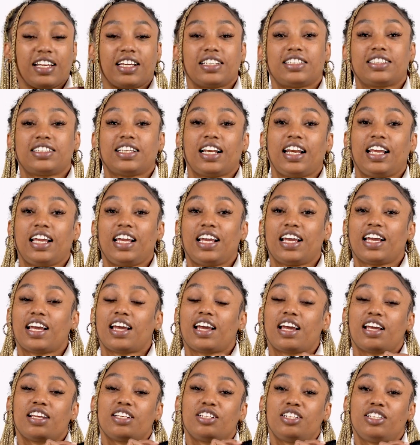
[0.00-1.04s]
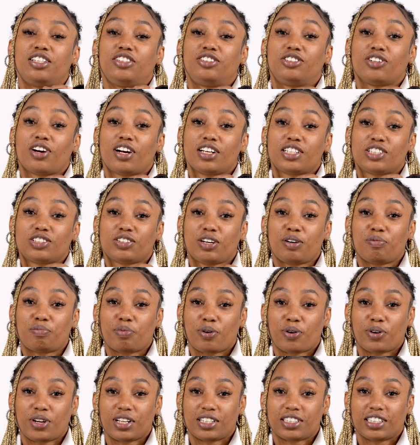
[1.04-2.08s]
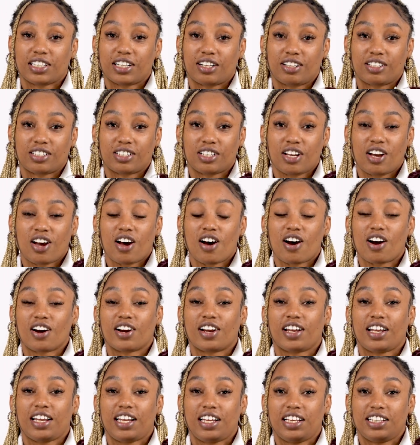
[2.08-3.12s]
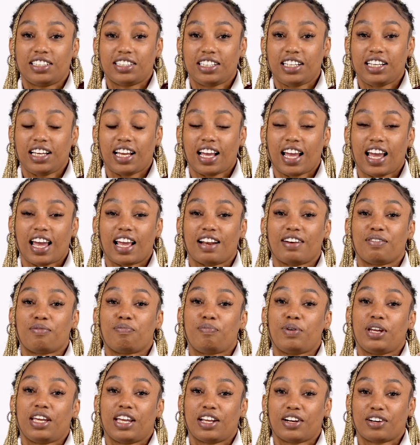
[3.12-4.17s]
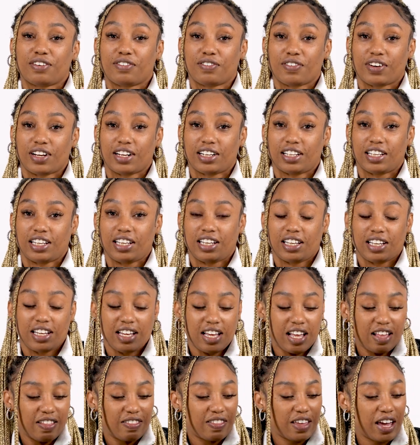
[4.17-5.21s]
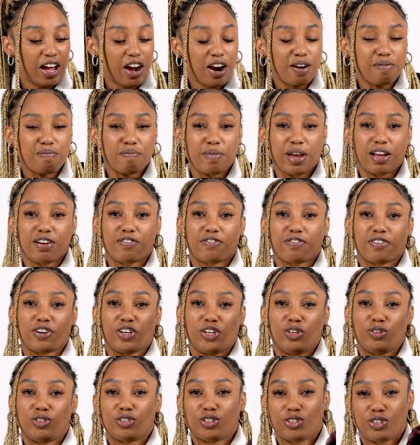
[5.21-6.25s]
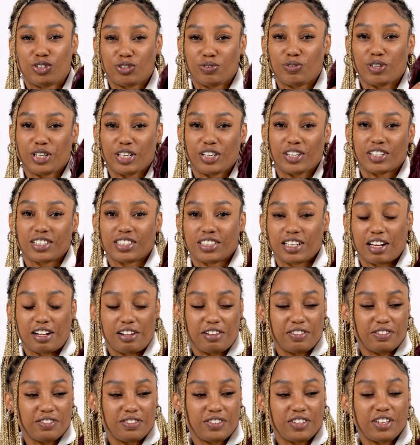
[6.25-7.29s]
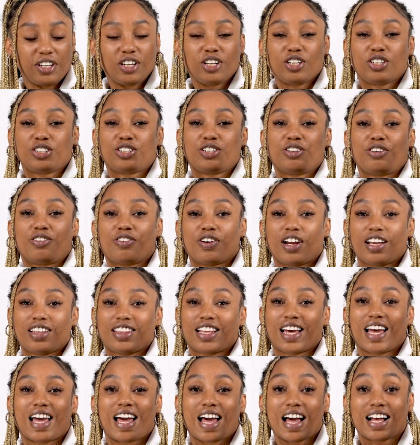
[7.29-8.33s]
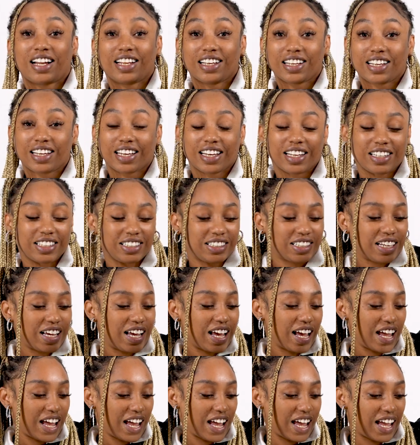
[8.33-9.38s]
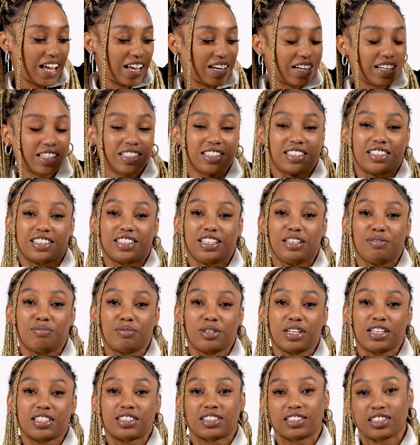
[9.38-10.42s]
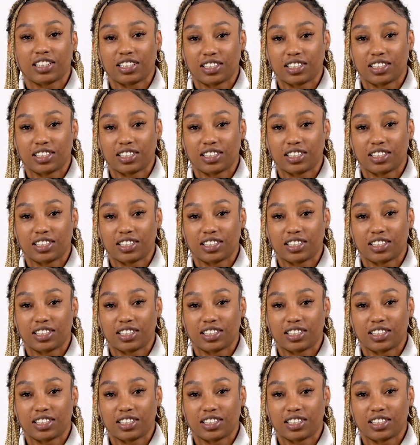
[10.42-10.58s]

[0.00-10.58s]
Destiny drawstring ponytails are easy and beginner friendly. They are meant for you to do it yourself to create that elegant and seamless